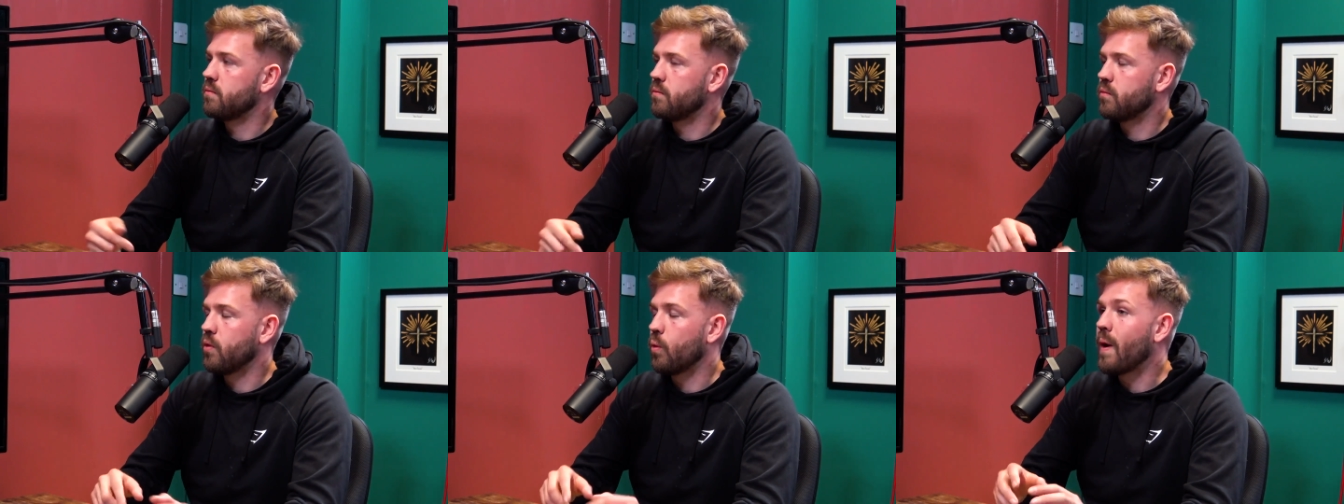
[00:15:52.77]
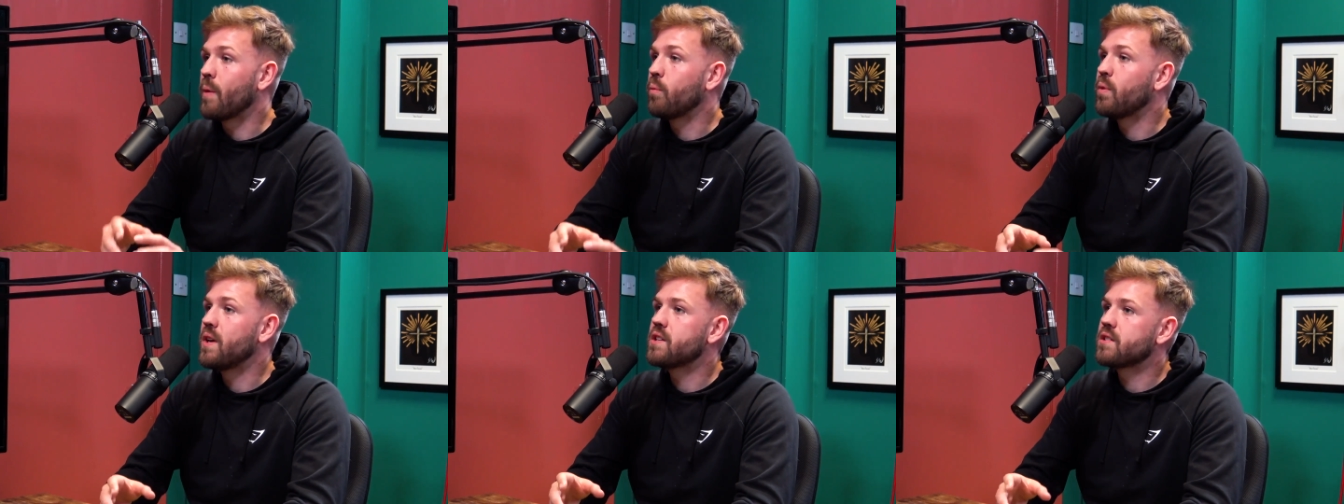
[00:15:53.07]

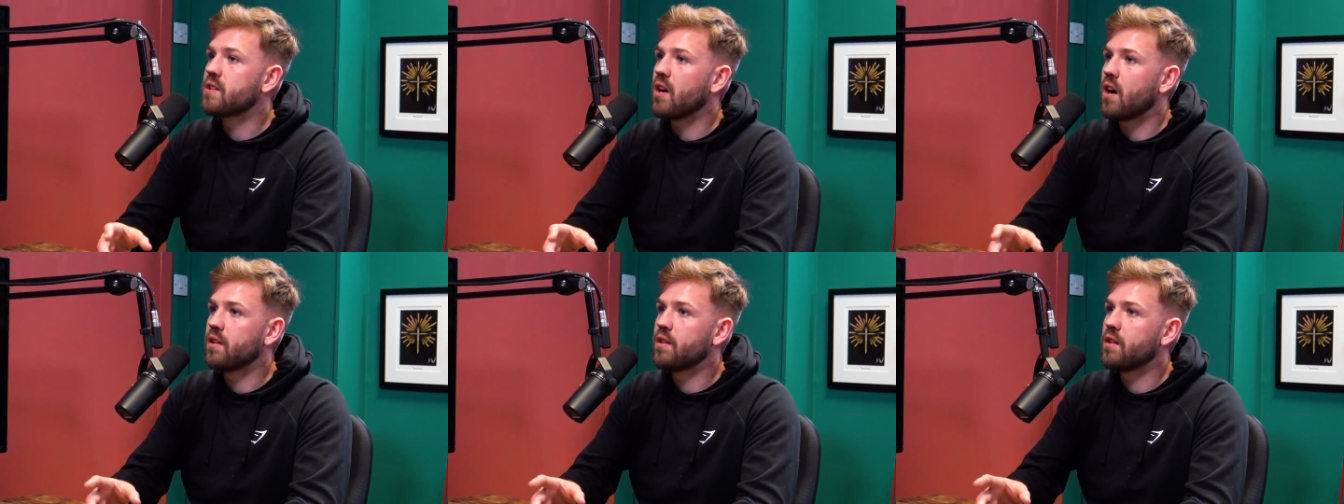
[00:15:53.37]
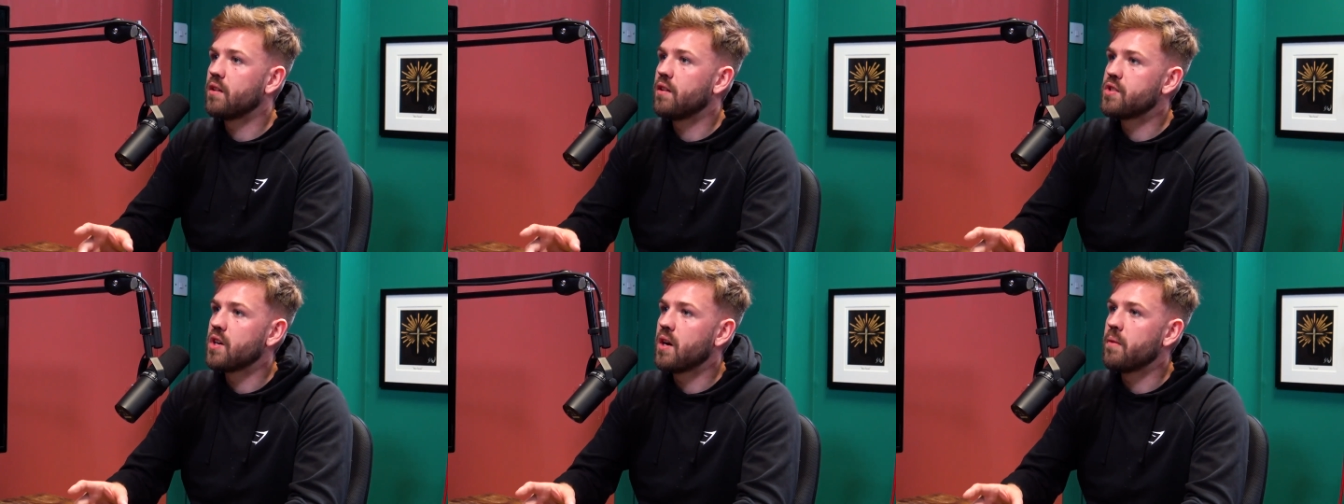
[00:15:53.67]
when we started
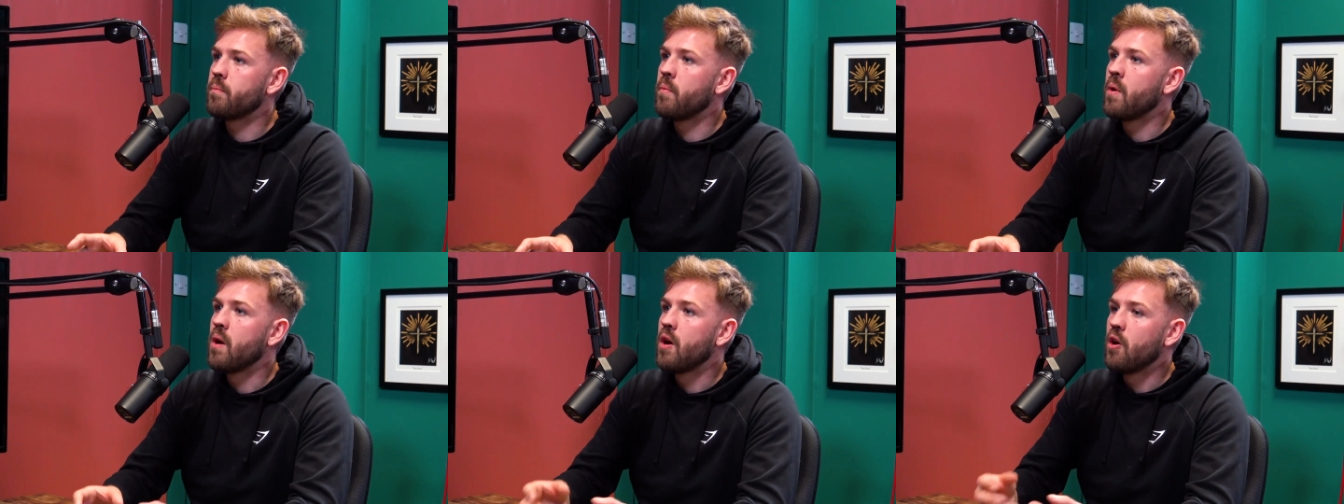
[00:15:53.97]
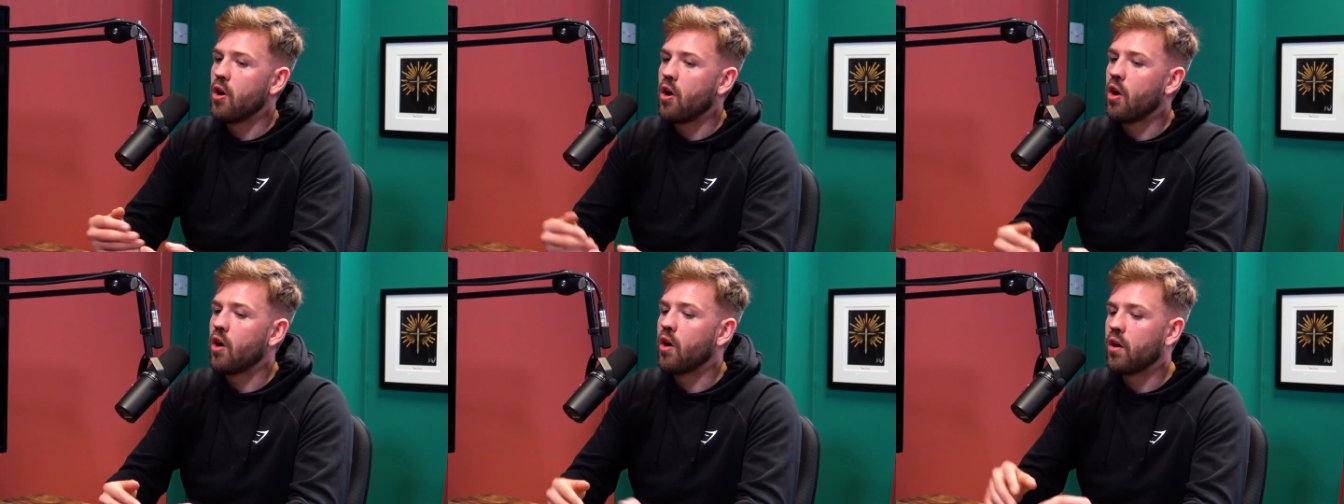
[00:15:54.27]
the gym,
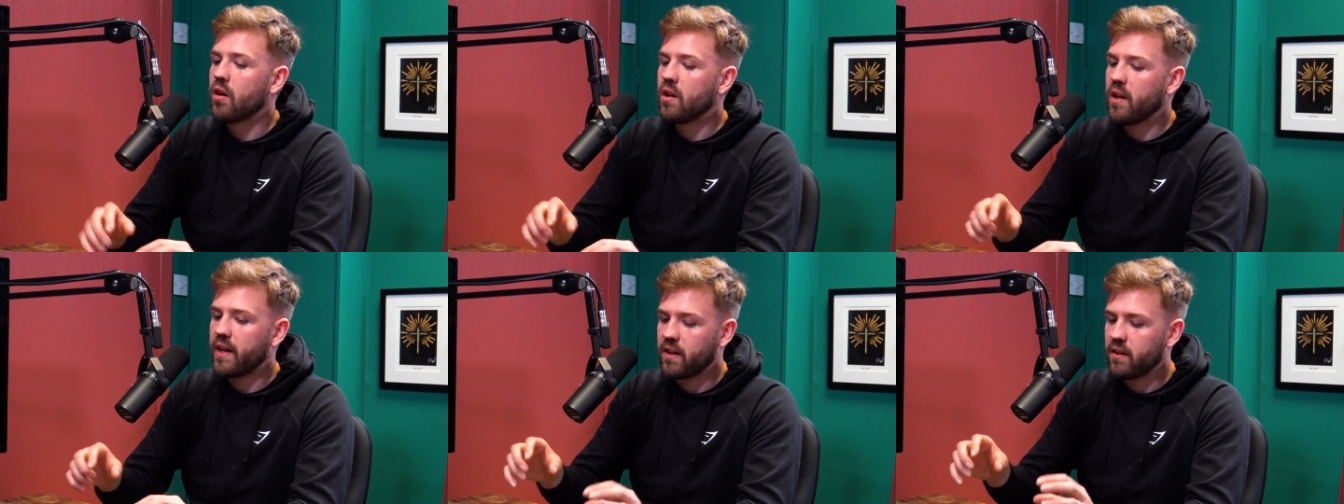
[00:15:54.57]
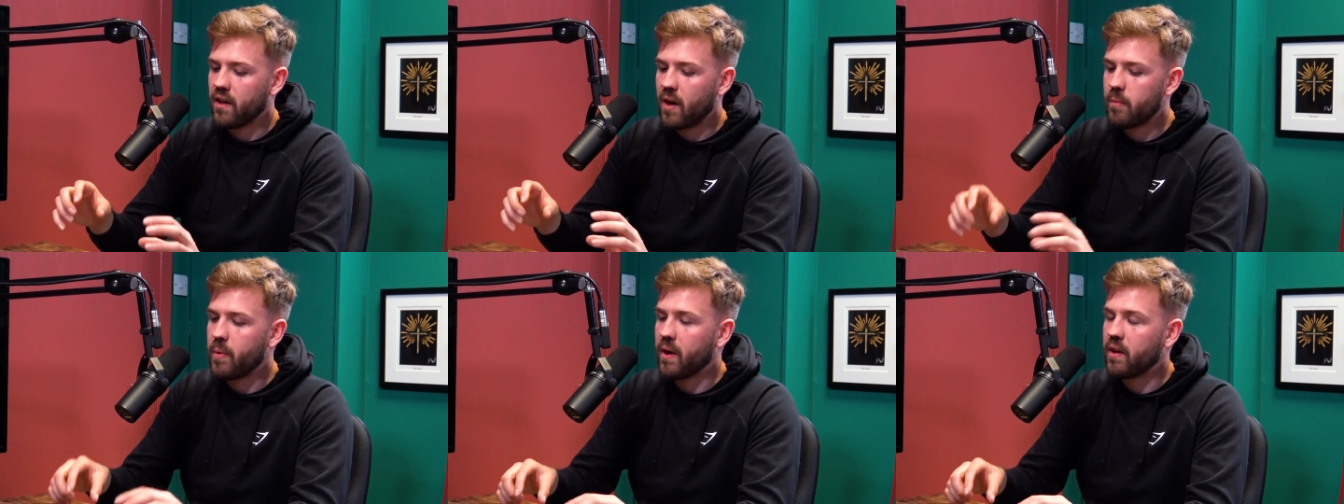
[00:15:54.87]
our like
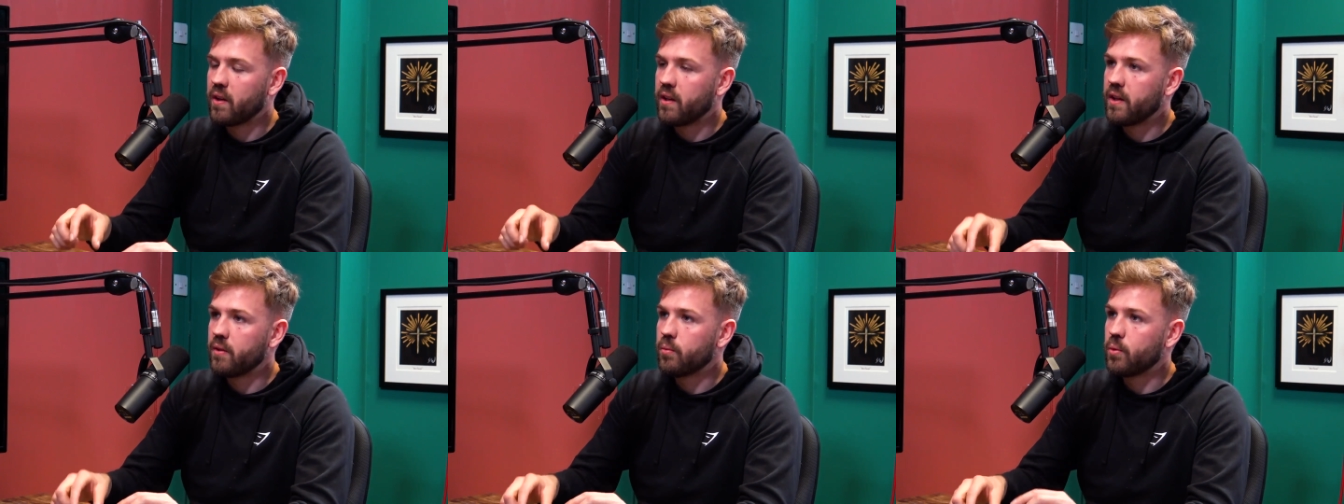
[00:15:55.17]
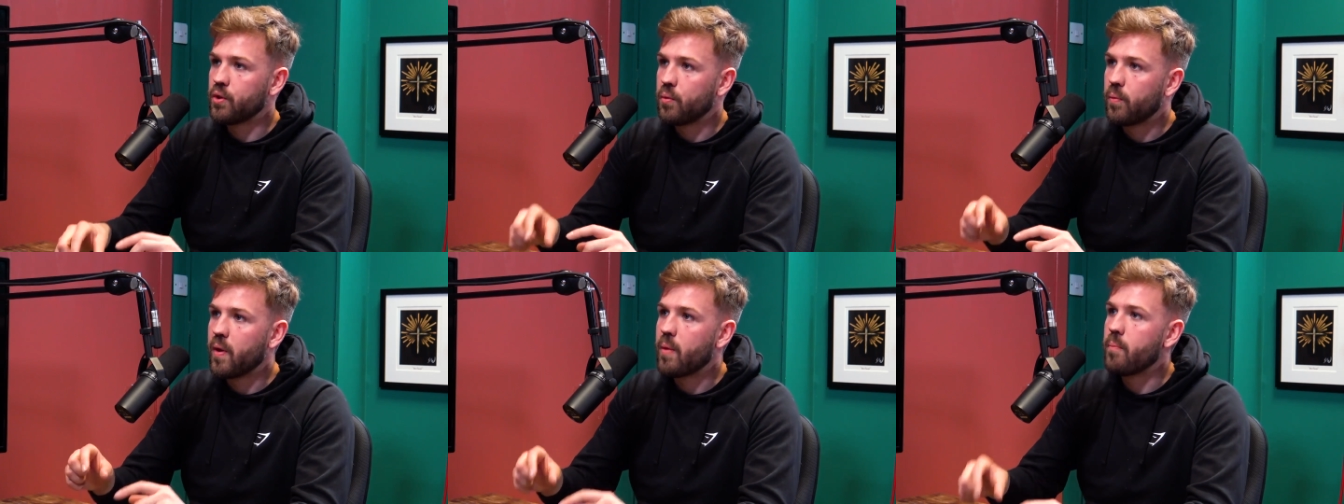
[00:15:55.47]
ability
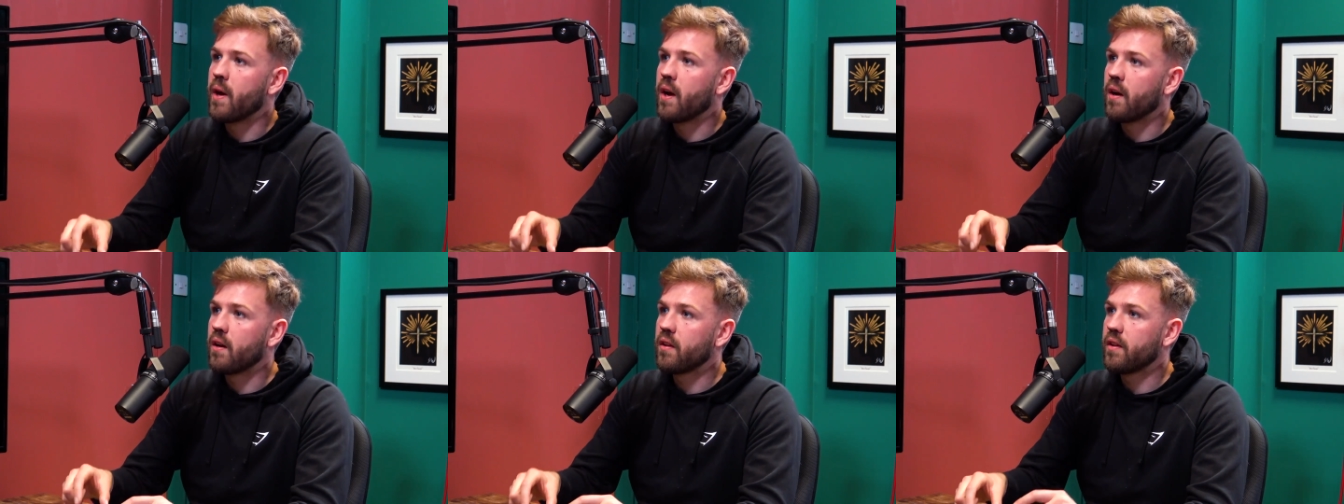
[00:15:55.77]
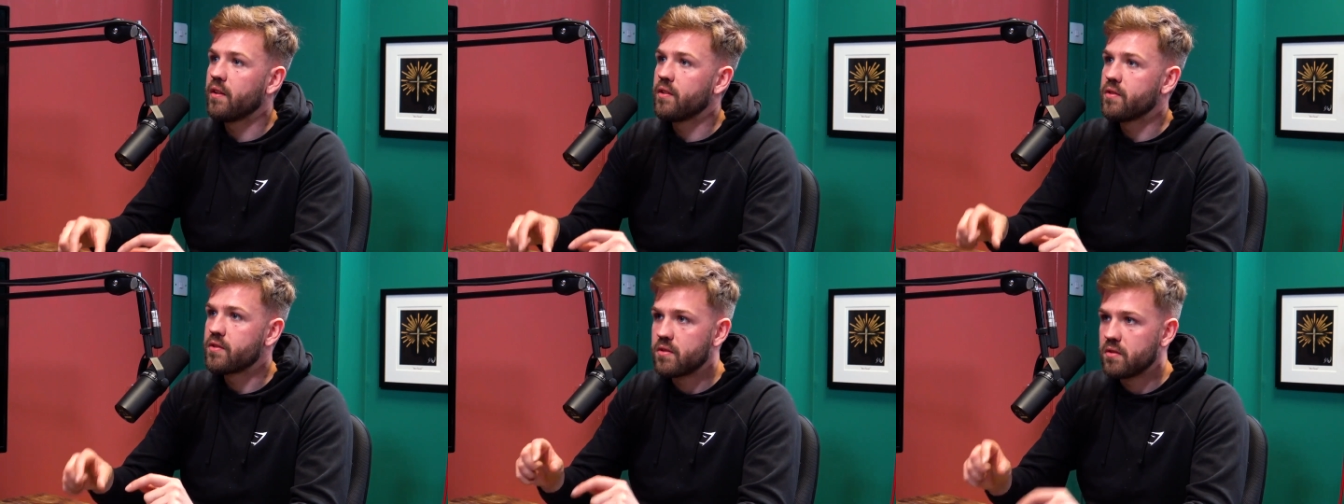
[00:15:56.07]
would have been better
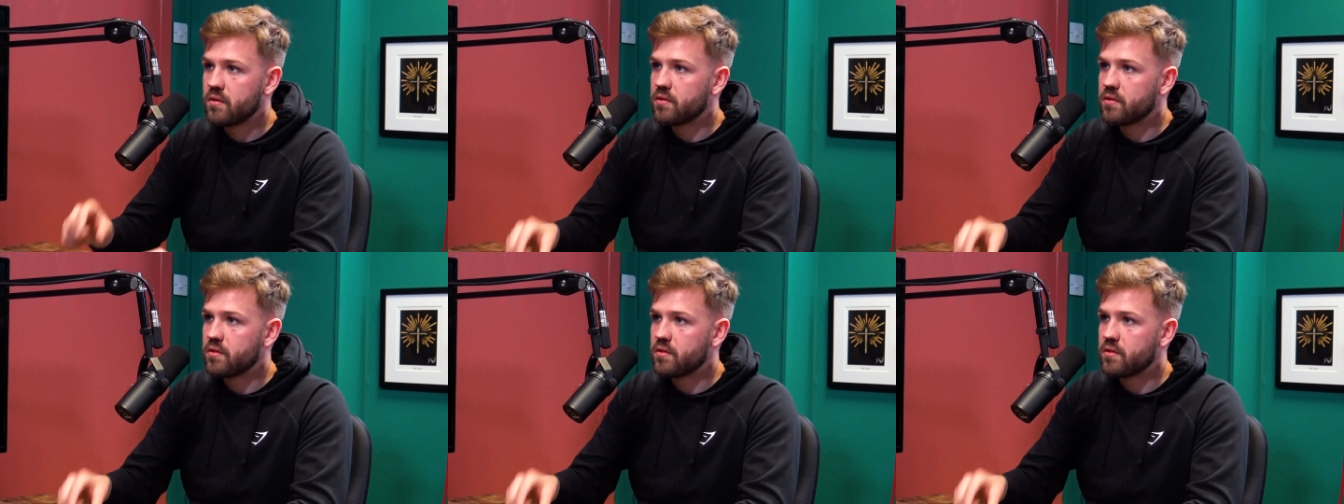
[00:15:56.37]
than